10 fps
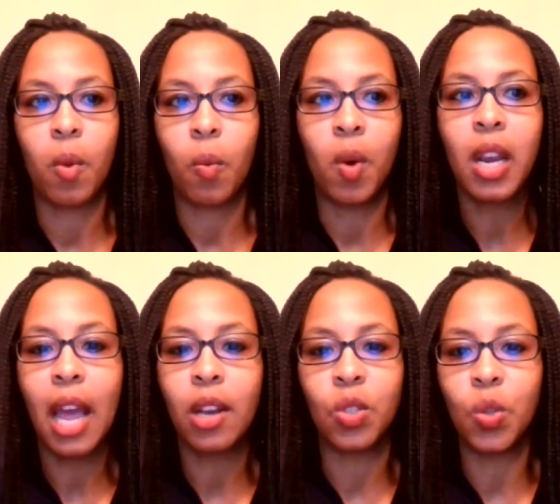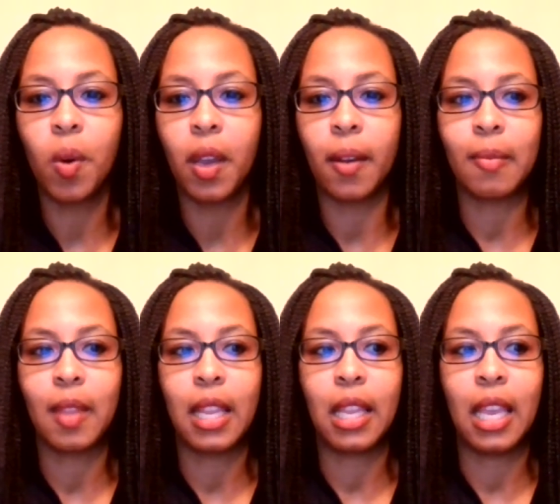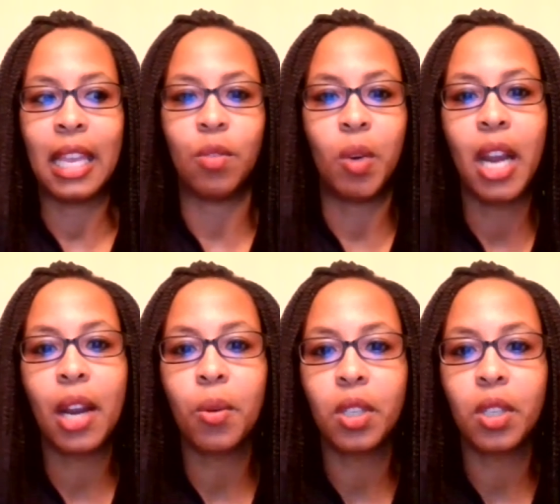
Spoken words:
we're not doing we're not doing